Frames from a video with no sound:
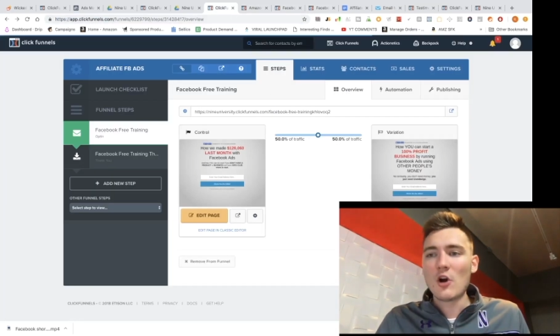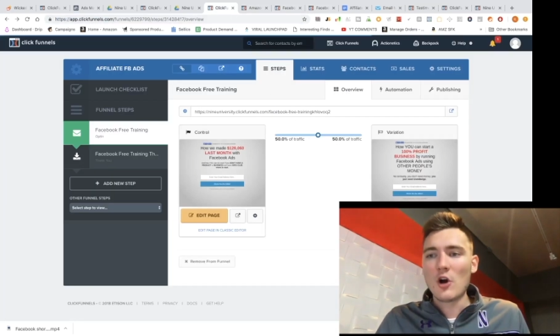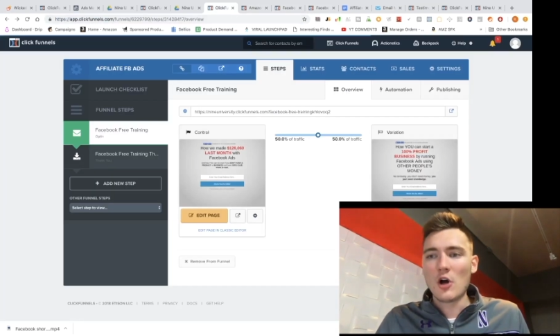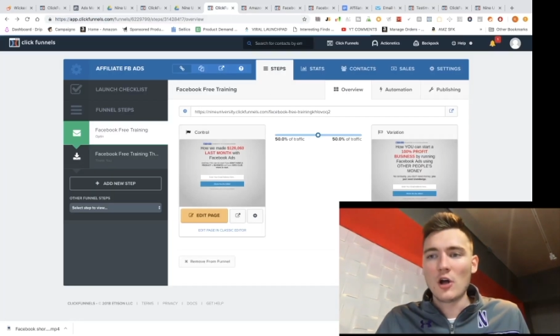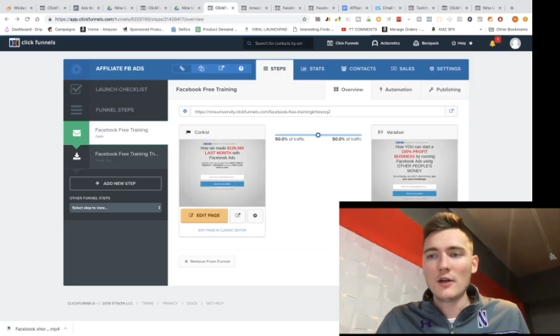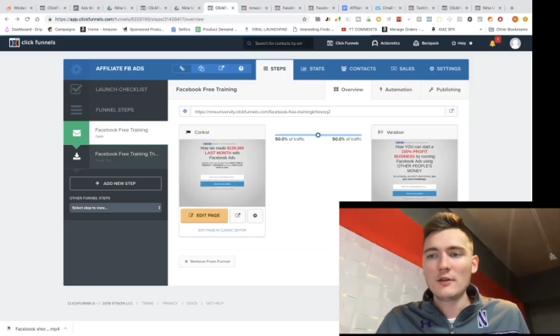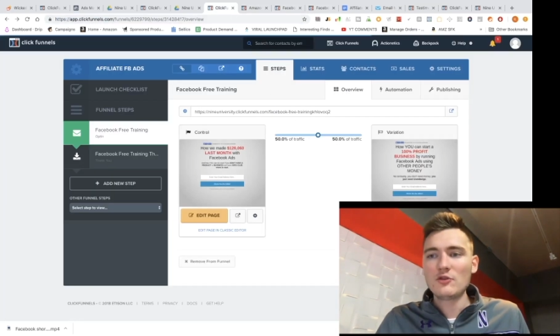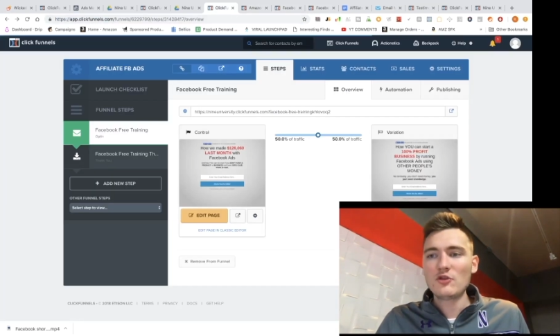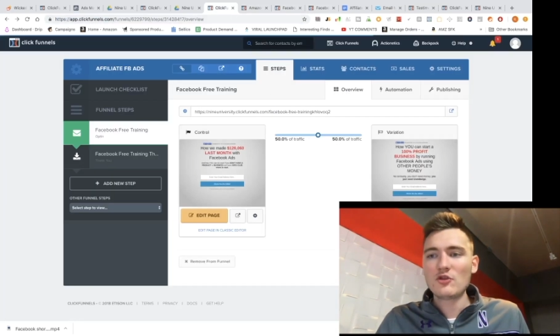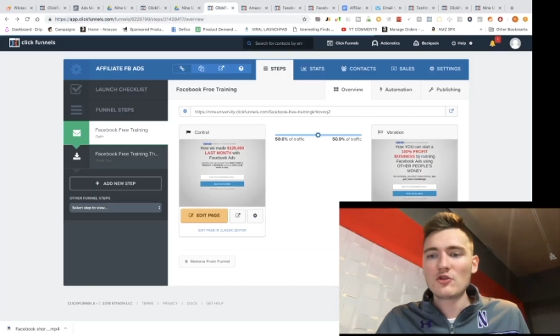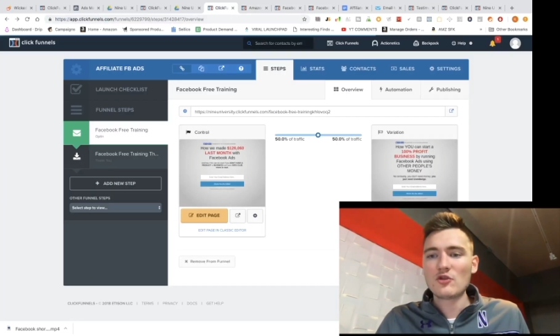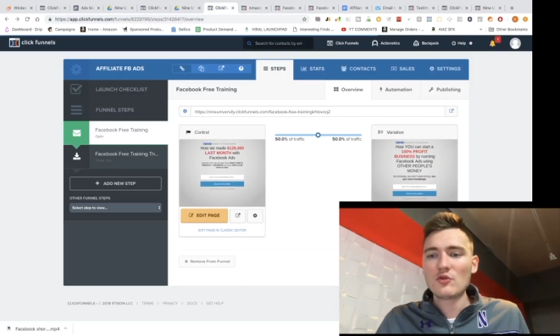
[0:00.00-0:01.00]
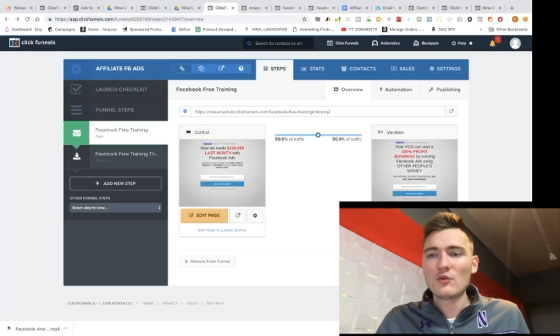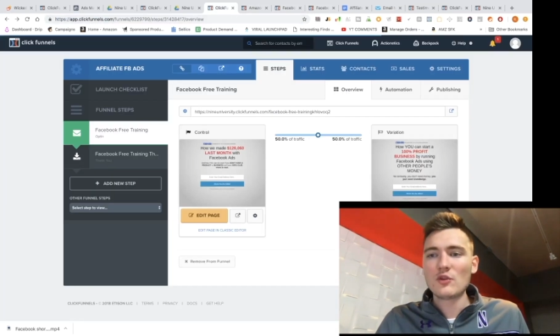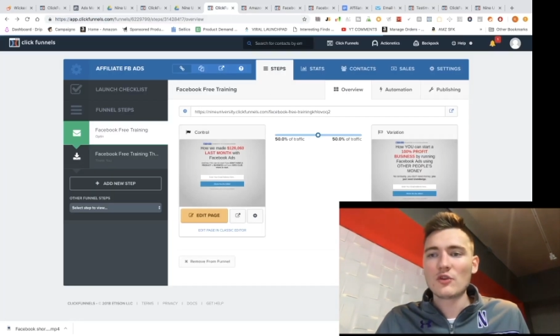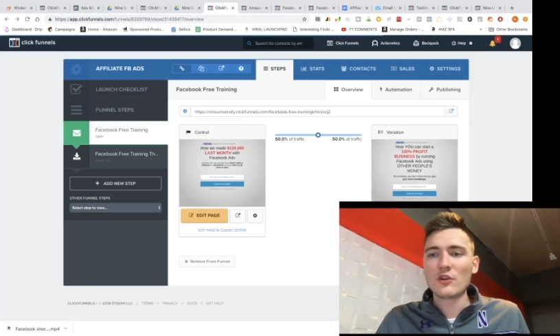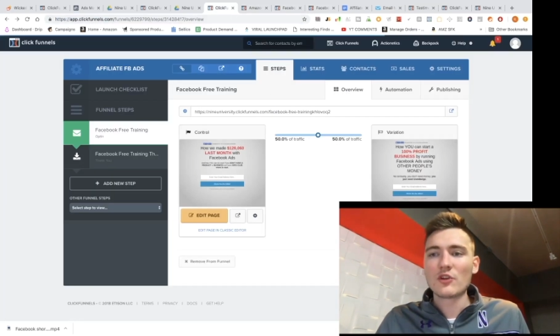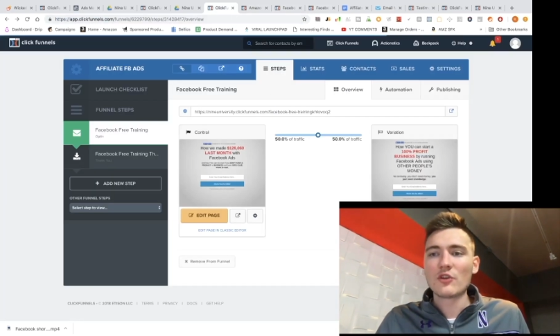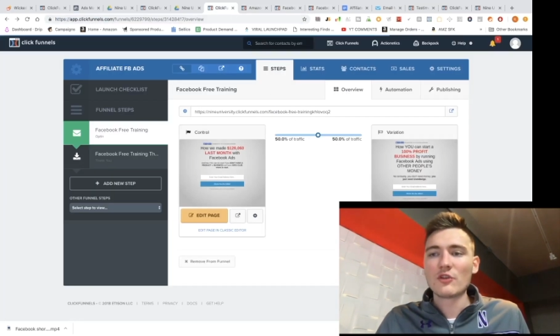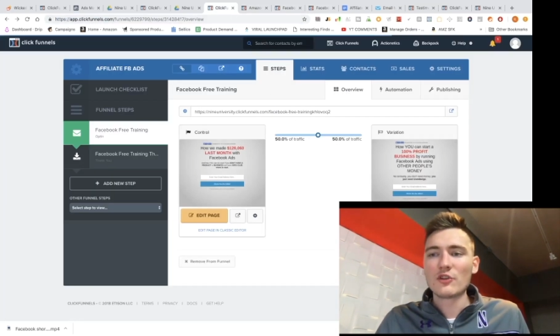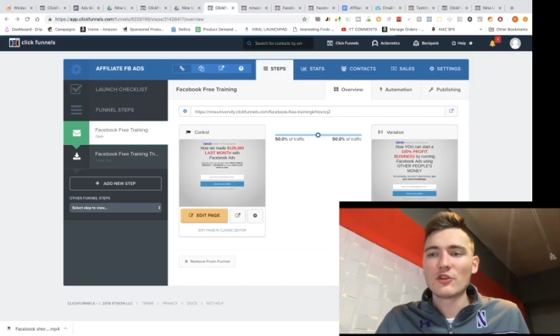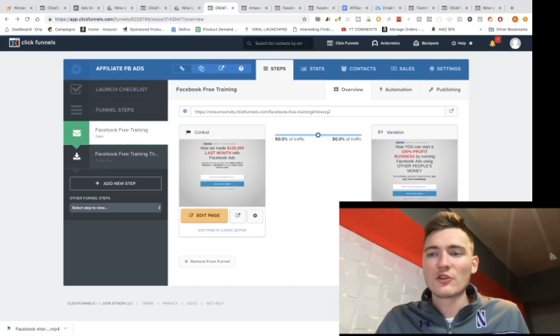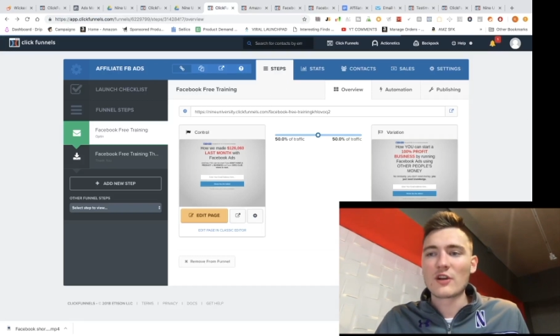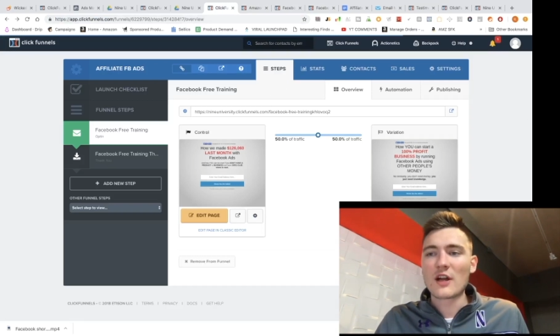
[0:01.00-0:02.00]
on your little
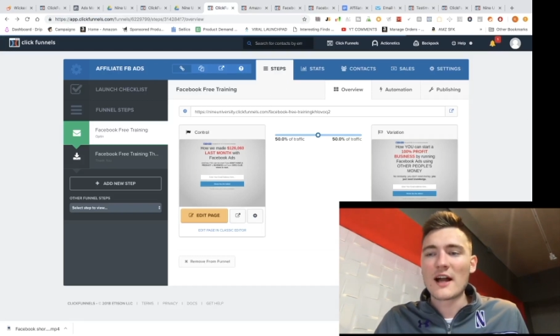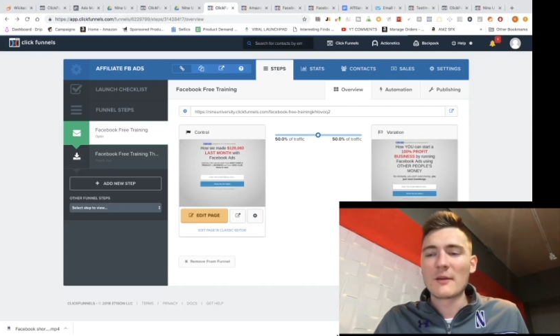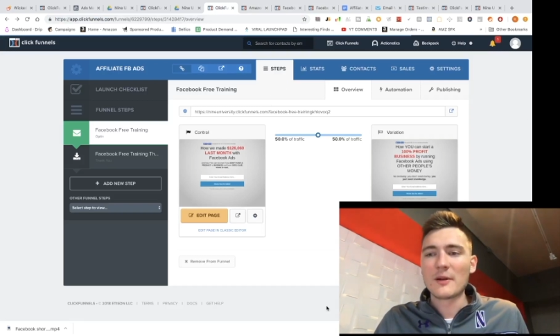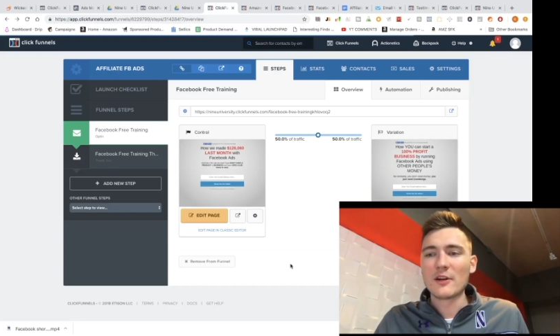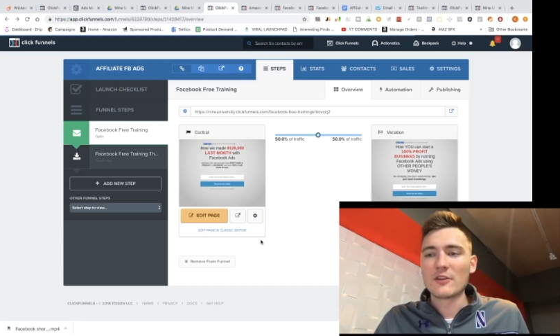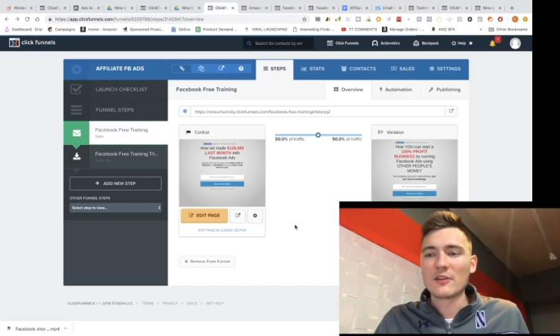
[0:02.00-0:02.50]
your little guy up here.